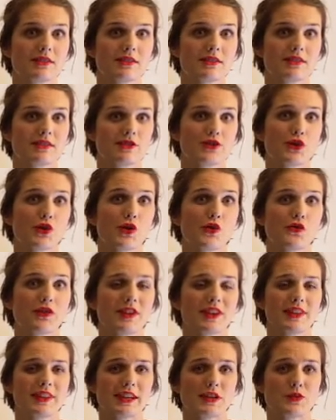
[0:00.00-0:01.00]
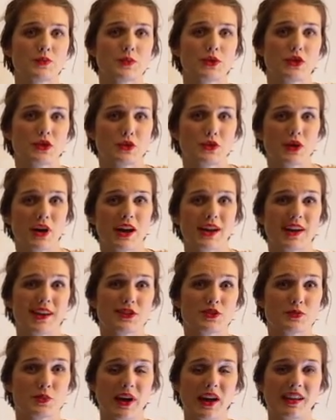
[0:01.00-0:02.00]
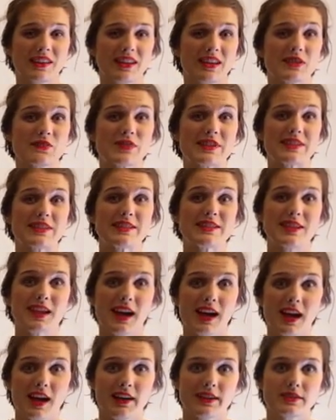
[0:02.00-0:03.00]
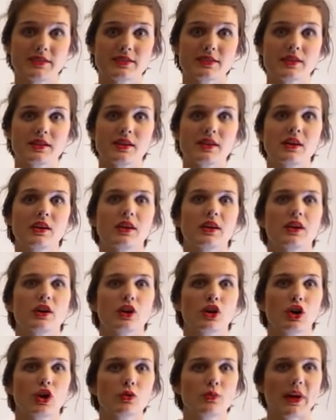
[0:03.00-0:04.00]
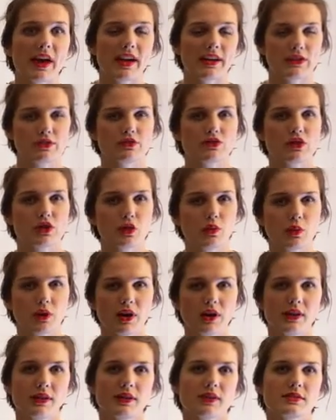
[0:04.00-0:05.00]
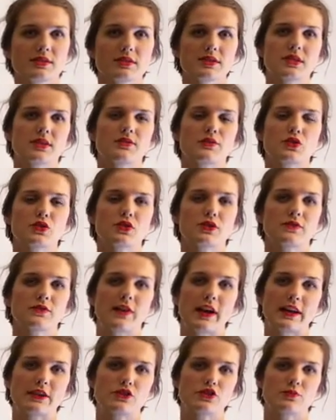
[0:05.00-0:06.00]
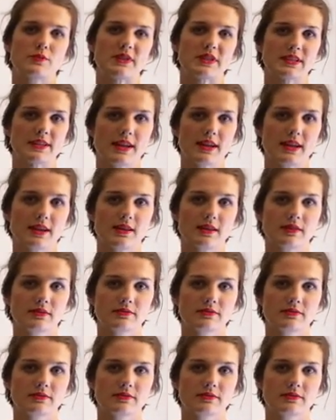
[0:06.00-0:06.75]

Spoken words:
So hopefully that's what you got as well. If it's not, go back through your work and see if you can find your mistake.